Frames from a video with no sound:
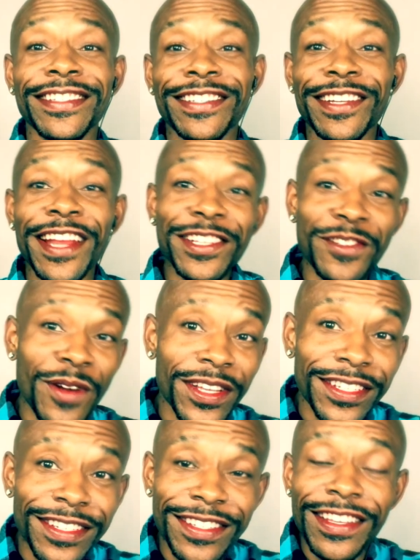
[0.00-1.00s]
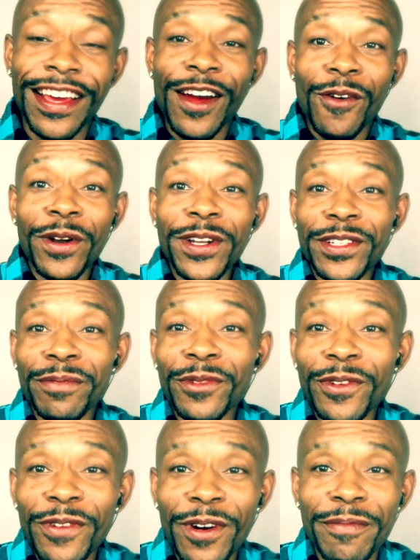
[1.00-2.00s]
the next question is, what is your
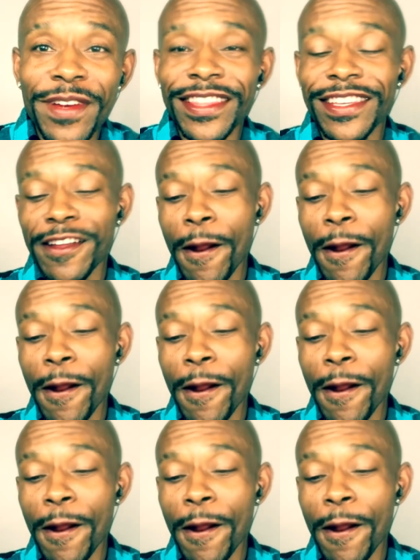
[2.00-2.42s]
move on method?